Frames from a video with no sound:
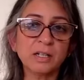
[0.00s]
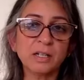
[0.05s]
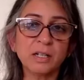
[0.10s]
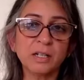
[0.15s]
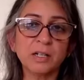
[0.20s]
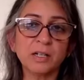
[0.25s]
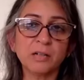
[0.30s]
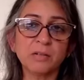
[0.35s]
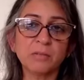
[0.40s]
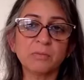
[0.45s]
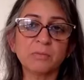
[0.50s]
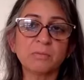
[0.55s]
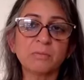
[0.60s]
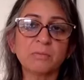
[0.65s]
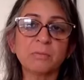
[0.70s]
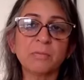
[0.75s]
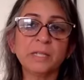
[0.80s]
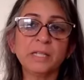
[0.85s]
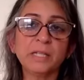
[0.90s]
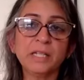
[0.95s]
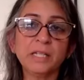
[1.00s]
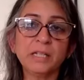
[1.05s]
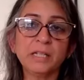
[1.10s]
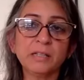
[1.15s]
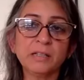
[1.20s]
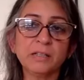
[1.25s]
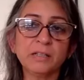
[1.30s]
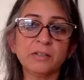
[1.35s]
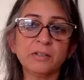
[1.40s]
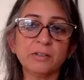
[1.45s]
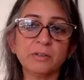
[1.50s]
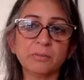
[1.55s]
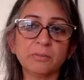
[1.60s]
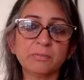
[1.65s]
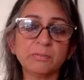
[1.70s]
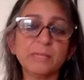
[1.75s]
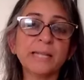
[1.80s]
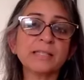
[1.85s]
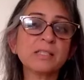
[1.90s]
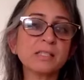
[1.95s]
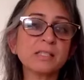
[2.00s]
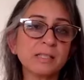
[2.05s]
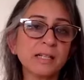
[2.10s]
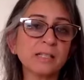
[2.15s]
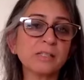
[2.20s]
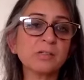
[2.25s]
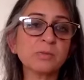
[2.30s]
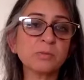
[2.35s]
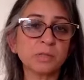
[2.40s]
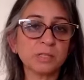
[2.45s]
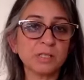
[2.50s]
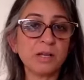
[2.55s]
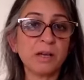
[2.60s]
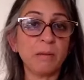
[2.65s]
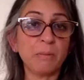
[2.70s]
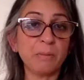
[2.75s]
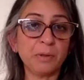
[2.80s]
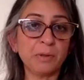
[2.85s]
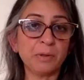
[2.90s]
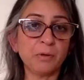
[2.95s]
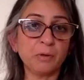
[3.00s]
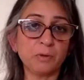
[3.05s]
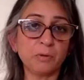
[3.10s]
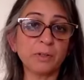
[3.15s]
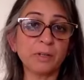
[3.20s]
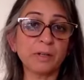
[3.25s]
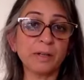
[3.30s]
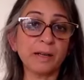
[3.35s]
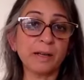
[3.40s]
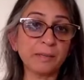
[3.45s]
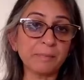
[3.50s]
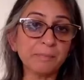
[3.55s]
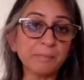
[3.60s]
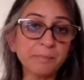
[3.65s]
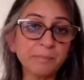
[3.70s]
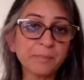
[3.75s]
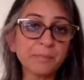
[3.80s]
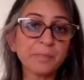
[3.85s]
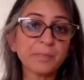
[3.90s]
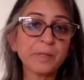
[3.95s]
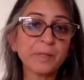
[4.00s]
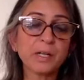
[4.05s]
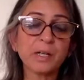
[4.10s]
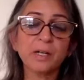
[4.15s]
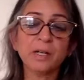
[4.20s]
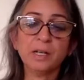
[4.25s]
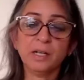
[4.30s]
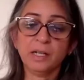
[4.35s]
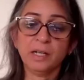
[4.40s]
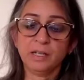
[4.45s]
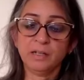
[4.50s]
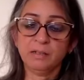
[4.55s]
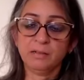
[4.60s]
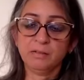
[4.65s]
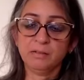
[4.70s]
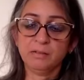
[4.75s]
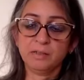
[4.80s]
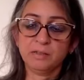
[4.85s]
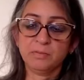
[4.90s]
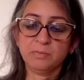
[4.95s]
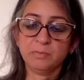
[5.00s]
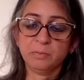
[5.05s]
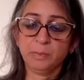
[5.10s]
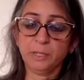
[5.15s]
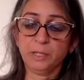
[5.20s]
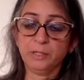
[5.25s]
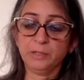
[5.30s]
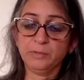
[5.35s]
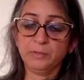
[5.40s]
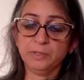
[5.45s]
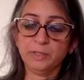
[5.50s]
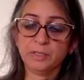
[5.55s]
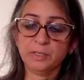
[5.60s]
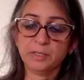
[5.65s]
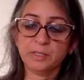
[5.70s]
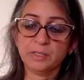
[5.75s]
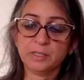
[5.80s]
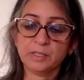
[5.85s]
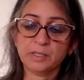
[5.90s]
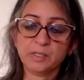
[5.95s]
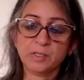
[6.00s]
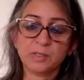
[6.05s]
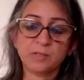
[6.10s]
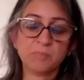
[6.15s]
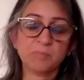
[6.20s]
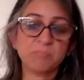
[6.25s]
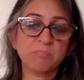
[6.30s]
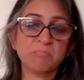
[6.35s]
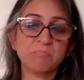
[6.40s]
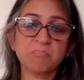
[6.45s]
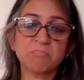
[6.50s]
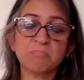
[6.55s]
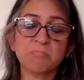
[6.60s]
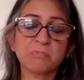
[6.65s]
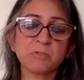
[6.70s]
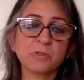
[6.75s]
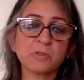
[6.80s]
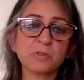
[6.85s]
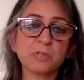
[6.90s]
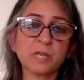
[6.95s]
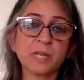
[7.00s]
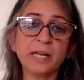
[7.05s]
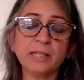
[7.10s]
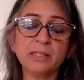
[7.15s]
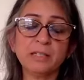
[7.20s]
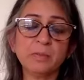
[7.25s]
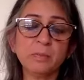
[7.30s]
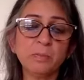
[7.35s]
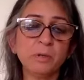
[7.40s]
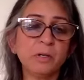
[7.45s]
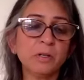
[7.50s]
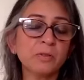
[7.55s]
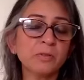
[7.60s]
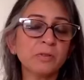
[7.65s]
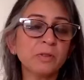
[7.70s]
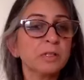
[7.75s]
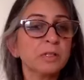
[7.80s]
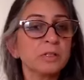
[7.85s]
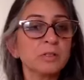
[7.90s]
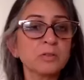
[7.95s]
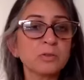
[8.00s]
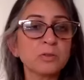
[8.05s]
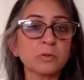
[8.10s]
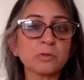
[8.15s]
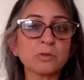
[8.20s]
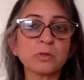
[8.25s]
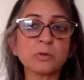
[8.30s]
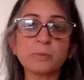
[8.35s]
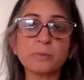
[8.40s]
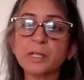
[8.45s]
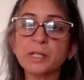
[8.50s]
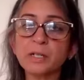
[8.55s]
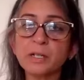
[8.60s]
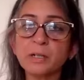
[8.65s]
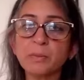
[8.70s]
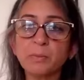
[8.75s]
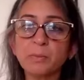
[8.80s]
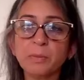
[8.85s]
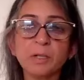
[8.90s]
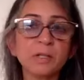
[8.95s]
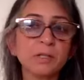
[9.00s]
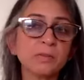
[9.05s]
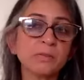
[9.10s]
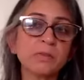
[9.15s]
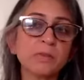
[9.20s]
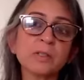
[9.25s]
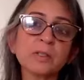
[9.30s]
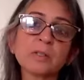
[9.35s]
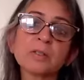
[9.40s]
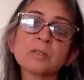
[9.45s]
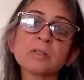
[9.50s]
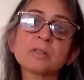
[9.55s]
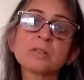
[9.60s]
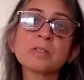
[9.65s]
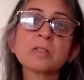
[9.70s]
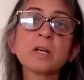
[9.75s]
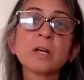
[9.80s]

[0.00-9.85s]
Uh, we, you know, that's that's what's happened over time, and part of it is society, part of it is social media, part of it is